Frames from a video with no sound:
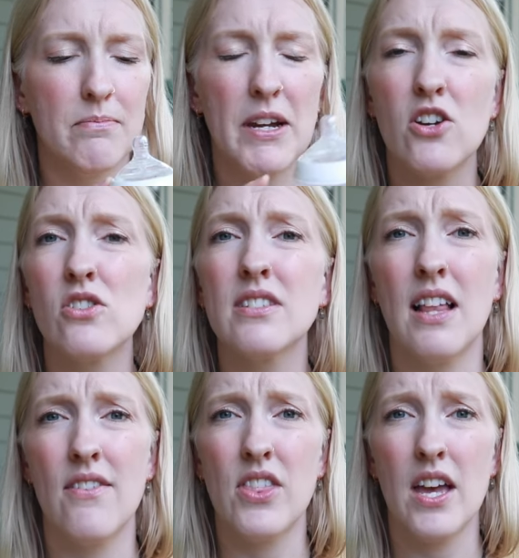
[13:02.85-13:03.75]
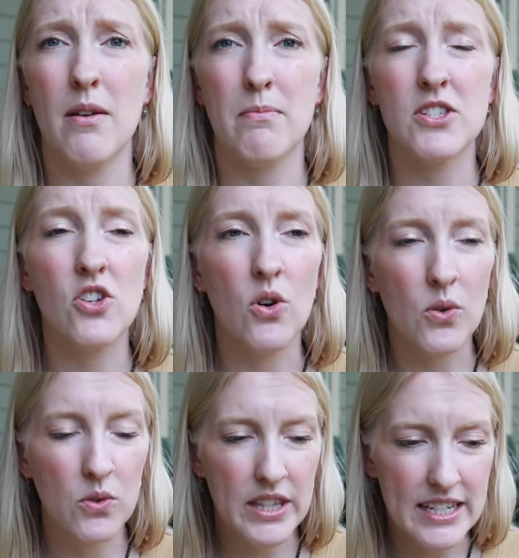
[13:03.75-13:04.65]
My girls love them.
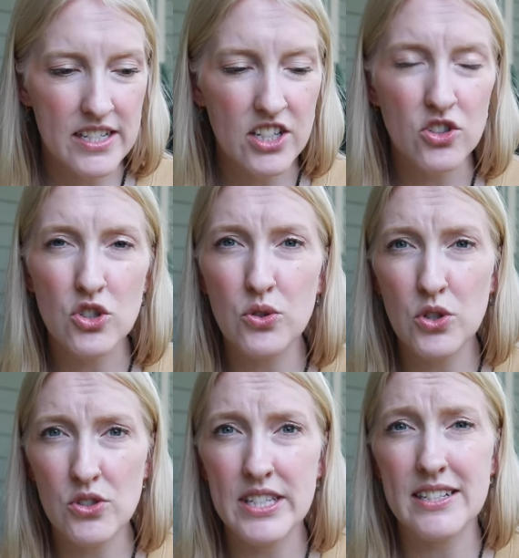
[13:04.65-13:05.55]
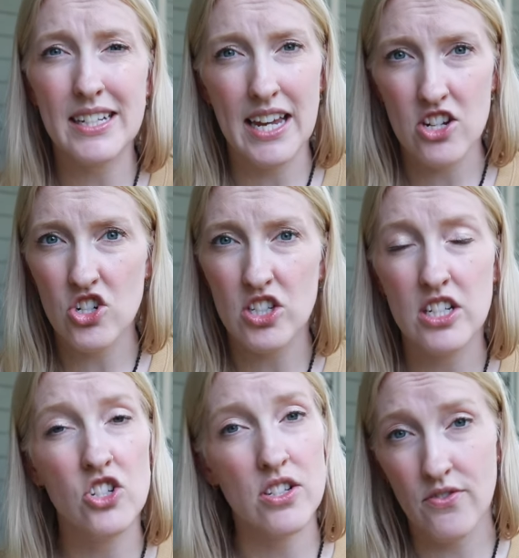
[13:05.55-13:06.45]
So they still do use these
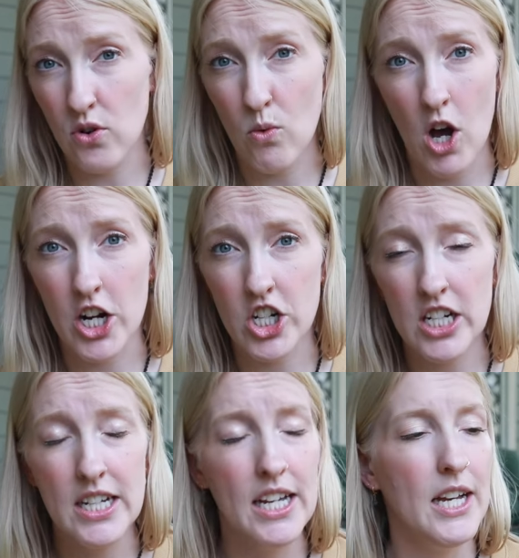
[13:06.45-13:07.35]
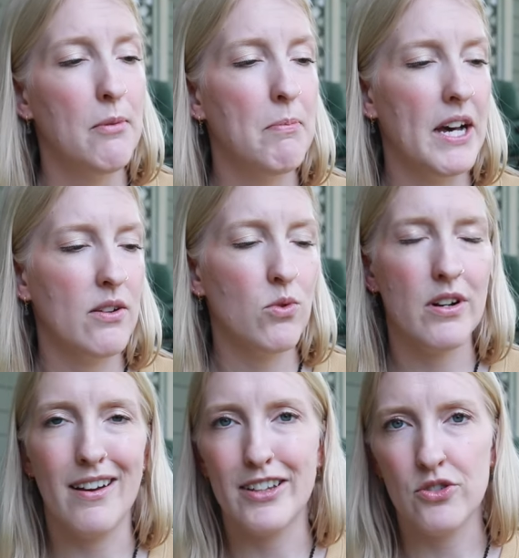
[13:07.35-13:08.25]
occasionally just for water, but we're
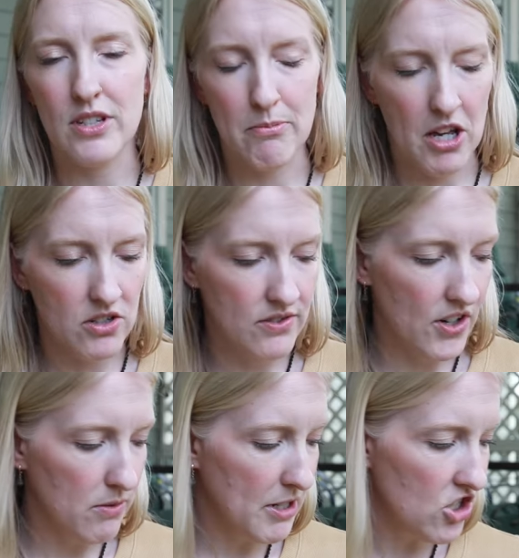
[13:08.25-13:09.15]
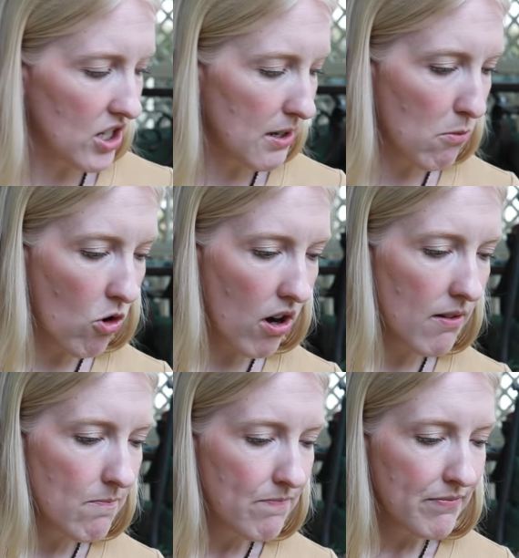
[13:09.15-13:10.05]
not using bottles very much
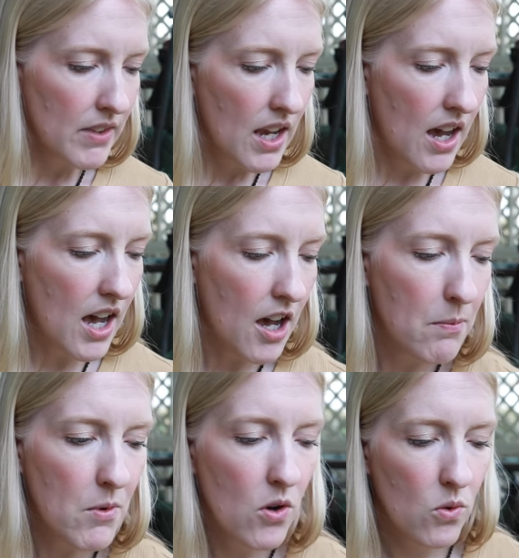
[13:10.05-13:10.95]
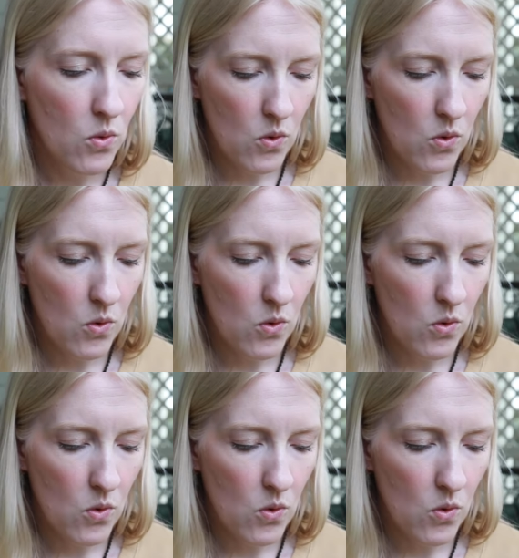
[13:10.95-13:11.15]
anymore. Um,